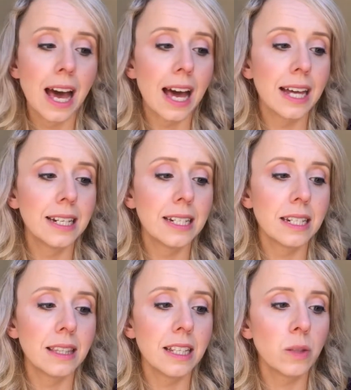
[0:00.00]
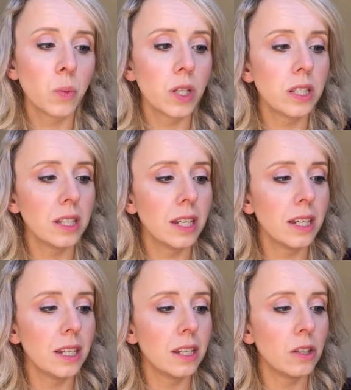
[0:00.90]
And this was
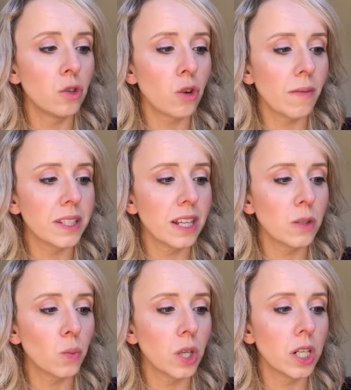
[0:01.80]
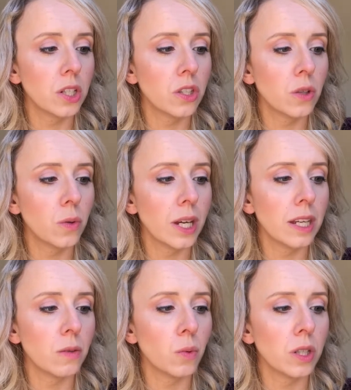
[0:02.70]
the travel size one, so
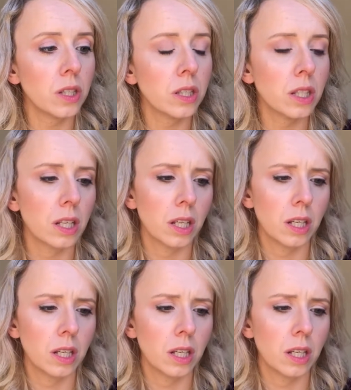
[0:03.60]
it was,